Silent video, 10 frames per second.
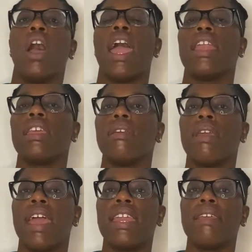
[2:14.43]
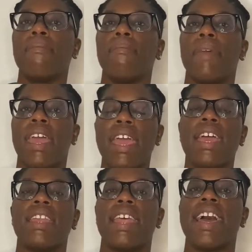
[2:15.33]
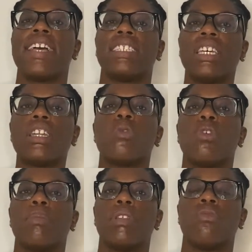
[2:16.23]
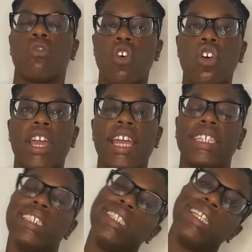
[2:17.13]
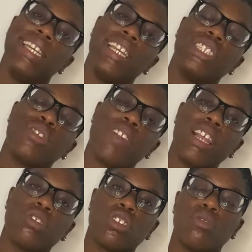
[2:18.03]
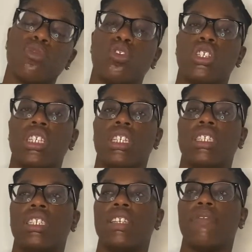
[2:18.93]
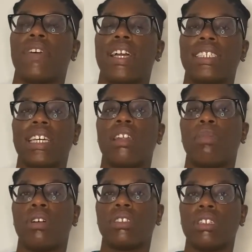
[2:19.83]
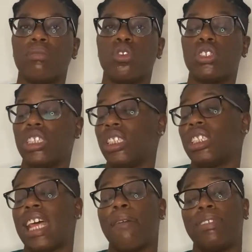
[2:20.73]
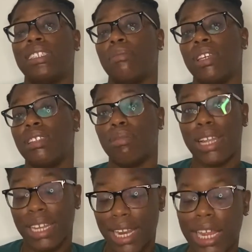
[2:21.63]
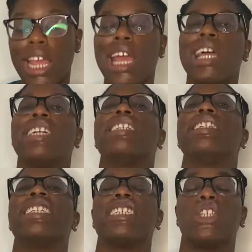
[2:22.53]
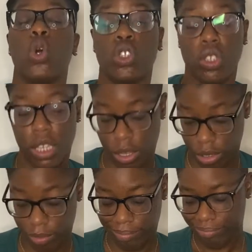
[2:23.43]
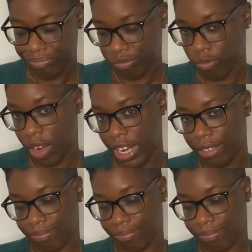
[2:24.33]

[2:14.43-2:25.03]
Any man that has done a woman wrong and she interacts with them, or she finds out about them, or she just happens to meet them that day, she is going to kill them, right?